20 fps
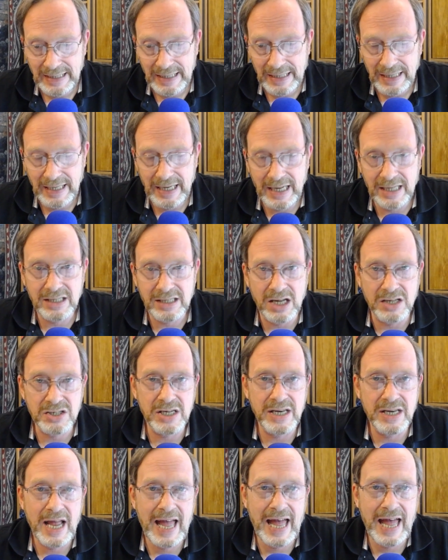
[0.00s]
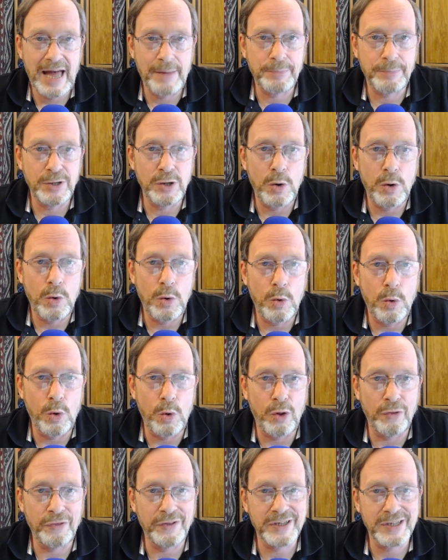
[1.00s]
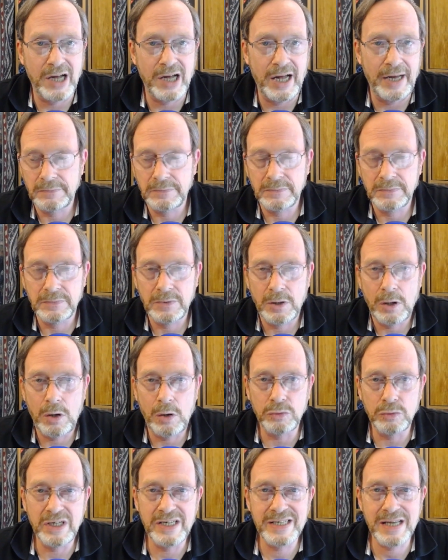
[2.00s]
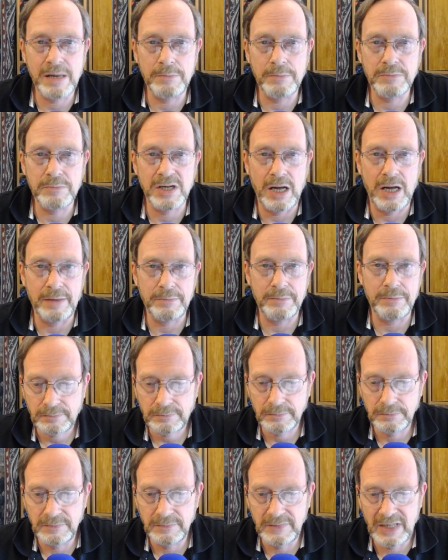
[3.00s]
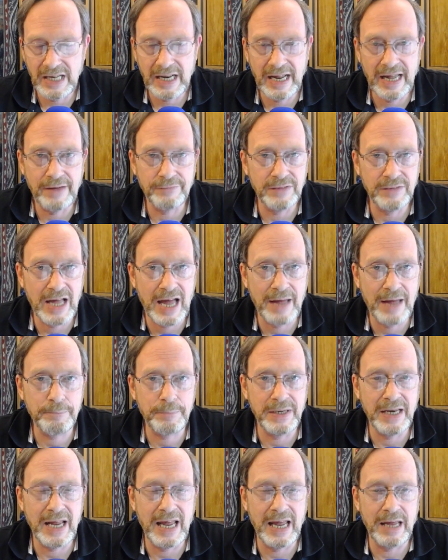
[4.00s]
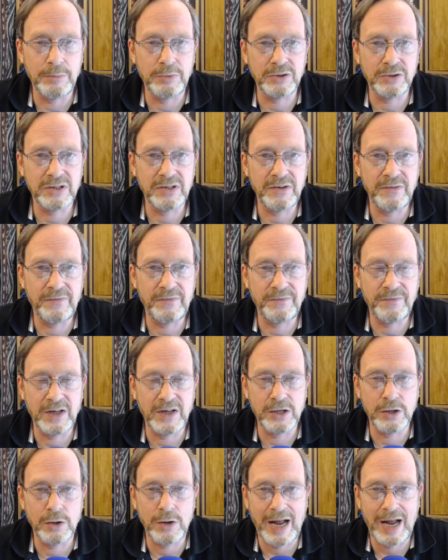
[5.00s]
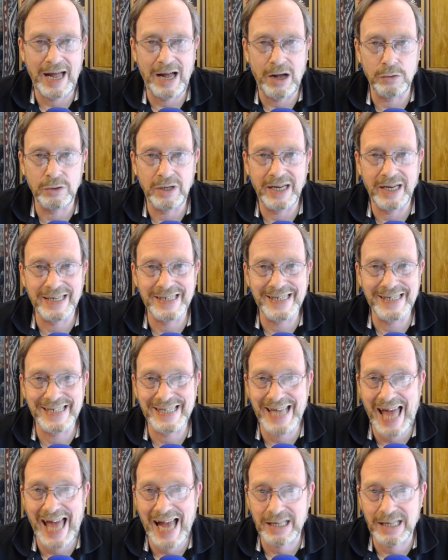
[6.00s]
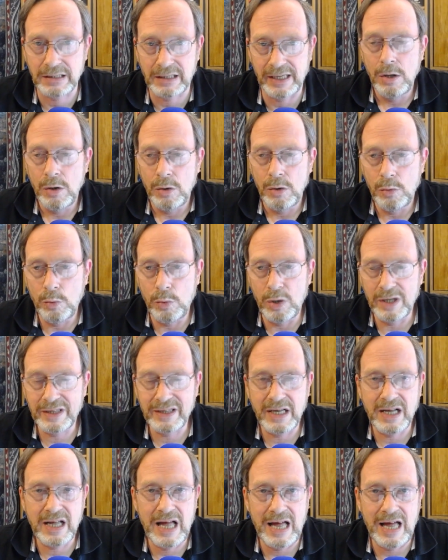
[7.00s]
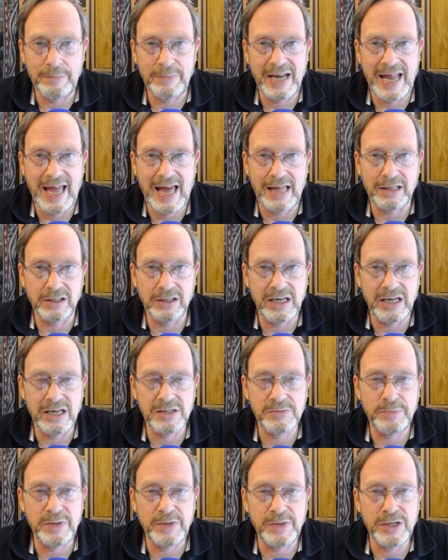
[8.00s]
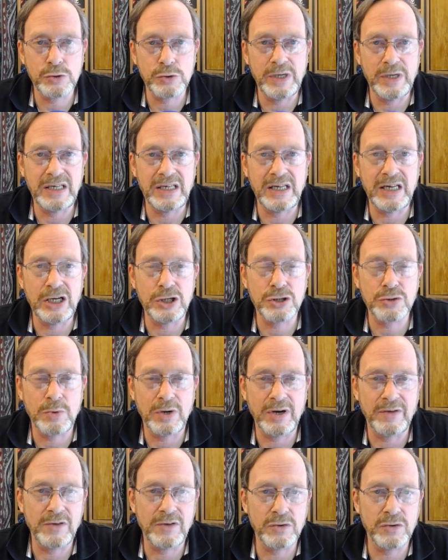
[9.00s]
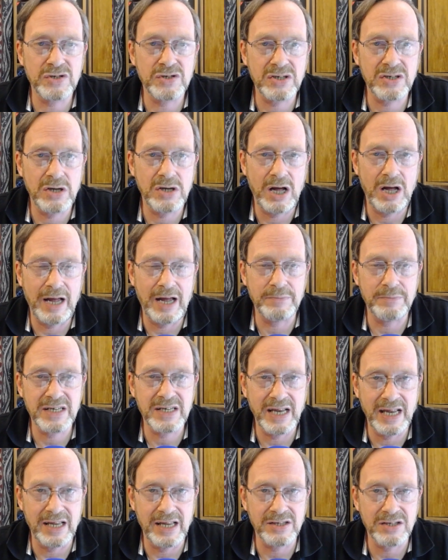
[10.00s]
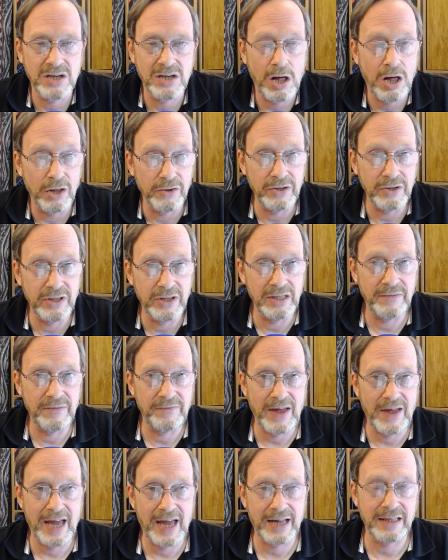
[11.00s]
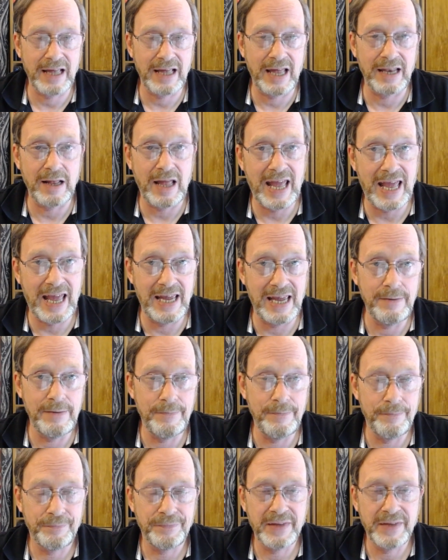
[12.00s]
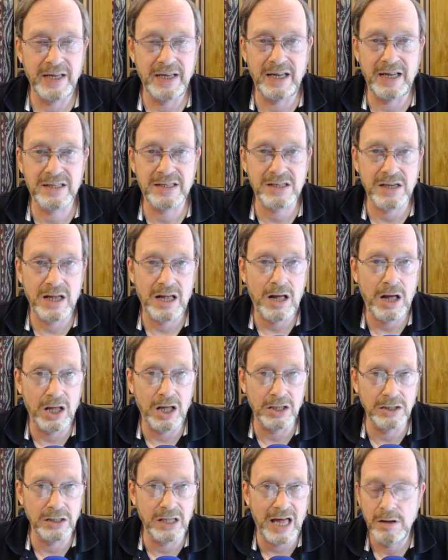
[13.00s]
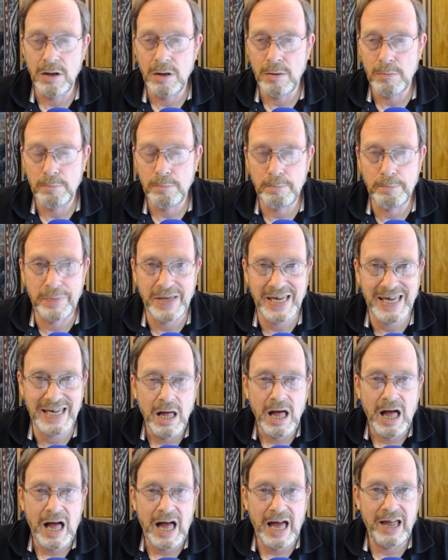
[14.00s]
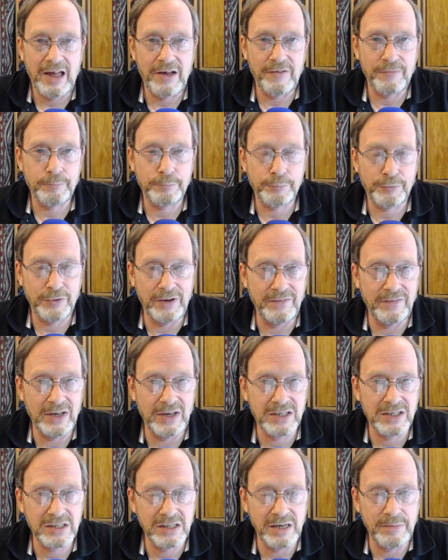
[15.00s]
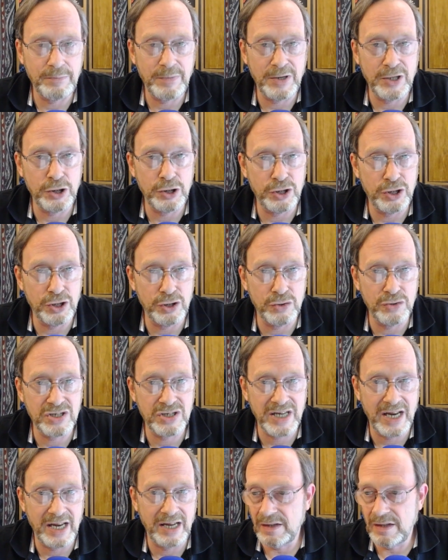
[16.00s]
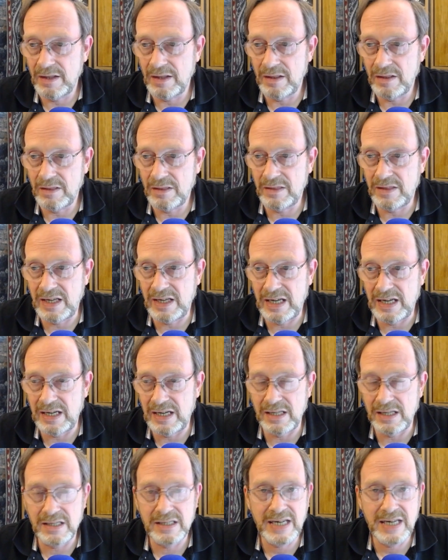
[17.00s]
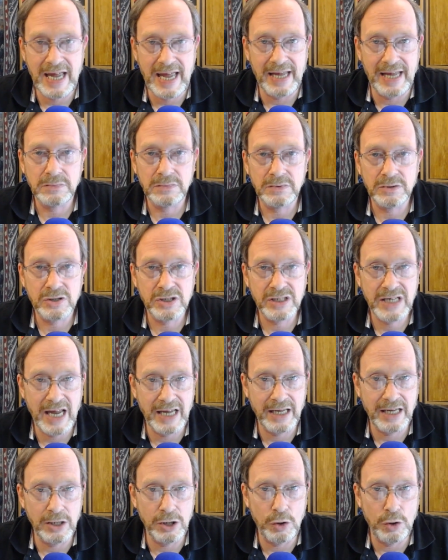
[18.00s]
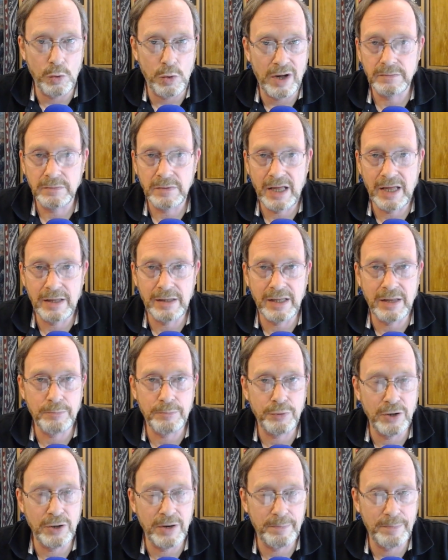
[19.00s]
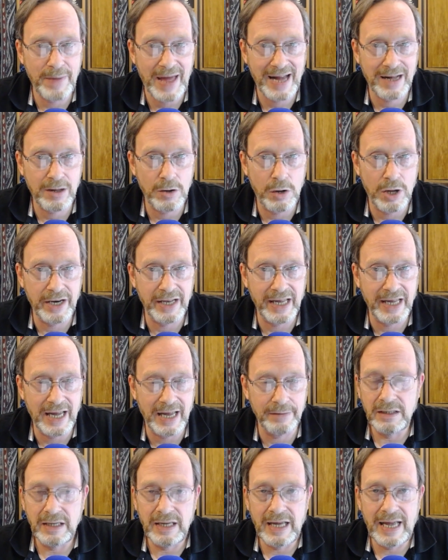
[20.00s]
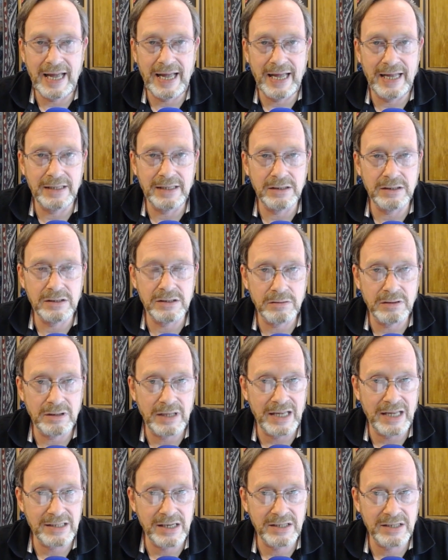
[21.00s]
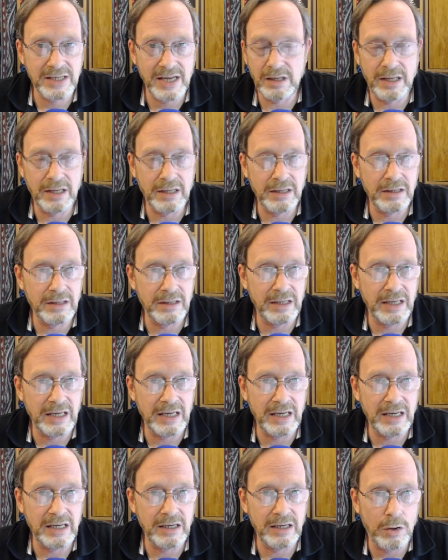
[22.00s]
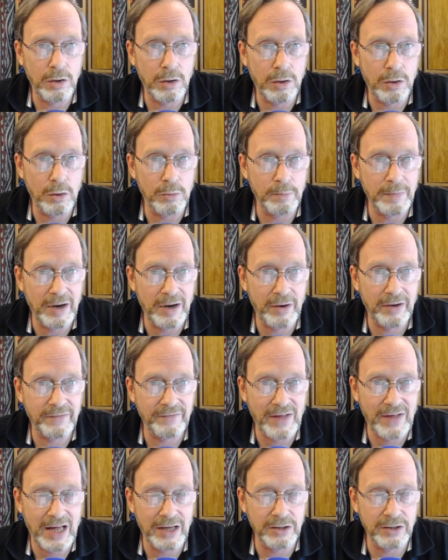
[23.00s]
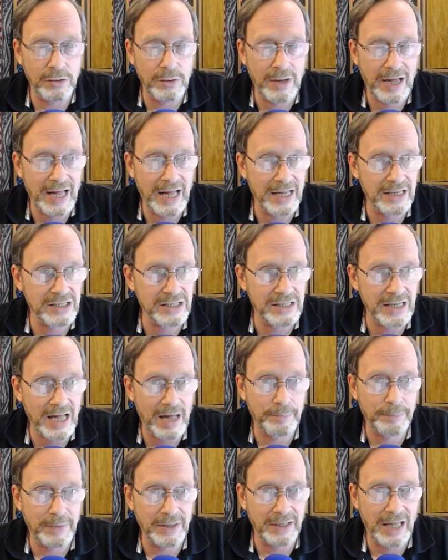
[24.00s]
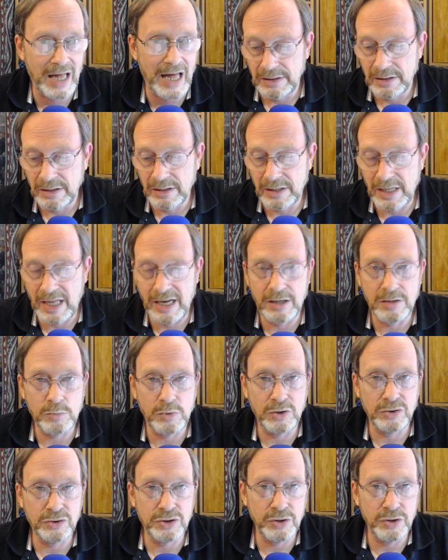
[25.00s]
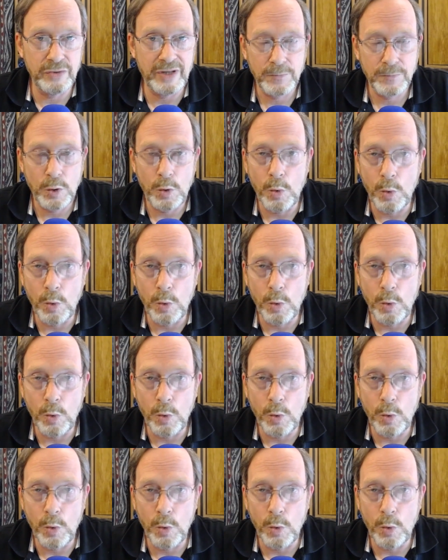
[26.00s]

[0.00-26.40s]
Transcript: It doesn't happen all the time, only sometimes. And I have not been able to figure out exactly what the commonalities between each one of those times is, other than the fact that A, it's unlocked B, I have previously been using the tank, taken it off, and then put it back on again. And as I said, the ohmeric value has not been locked. Then it will do that.